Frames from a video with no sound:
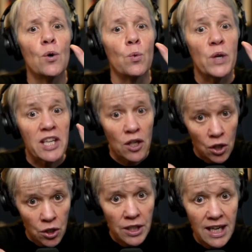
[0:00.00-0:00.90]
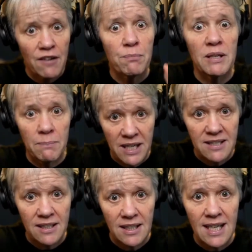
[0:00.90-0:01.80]
We could have been
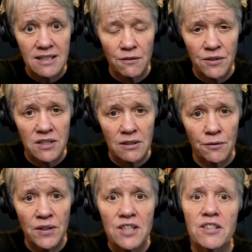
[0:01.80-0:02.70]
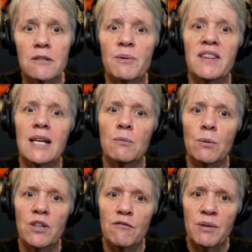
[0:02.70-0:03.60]
best in class at physical features, but then we
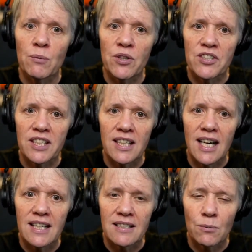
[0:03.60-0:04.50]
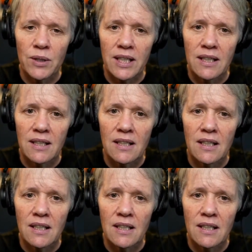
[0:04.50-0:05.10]
would have been worst in class at weight.